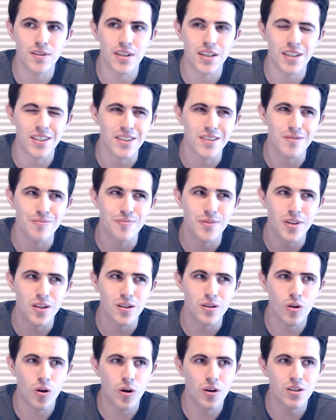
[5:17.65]
They
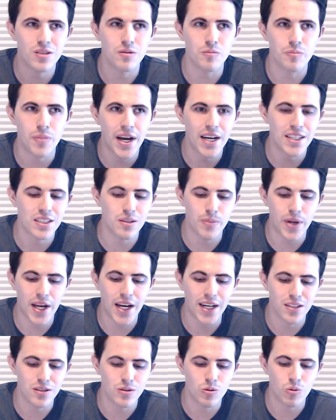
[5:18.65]
lost in
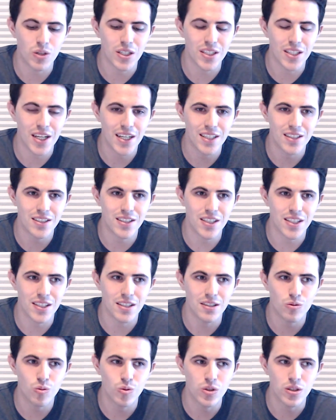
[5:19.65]
back-to-back in 2019
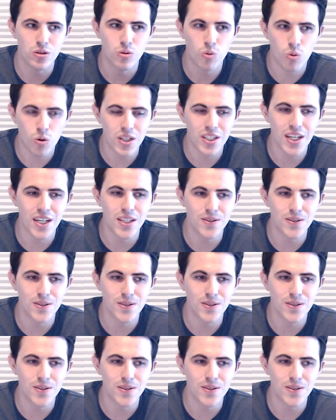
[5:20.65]
and 2020,